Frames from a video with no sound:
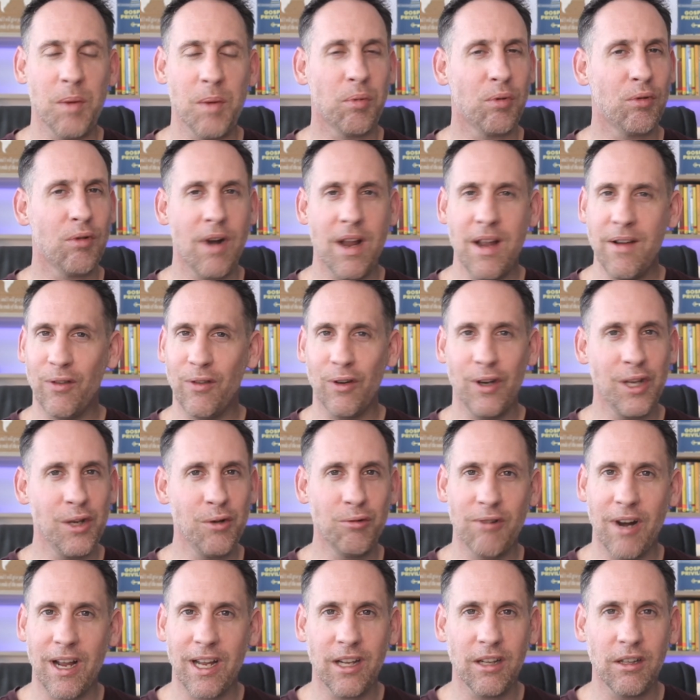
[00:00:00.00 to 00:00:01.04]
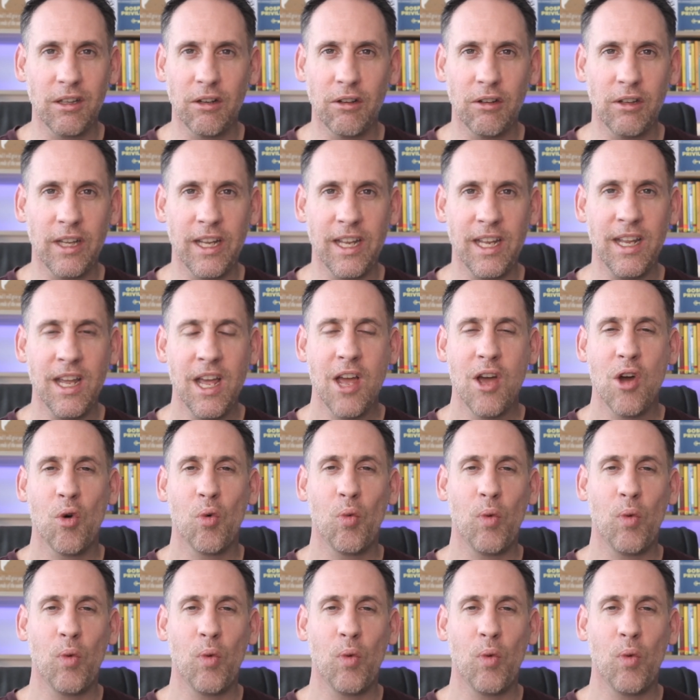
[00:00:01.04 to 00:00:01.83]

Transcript: We pray for you regularly.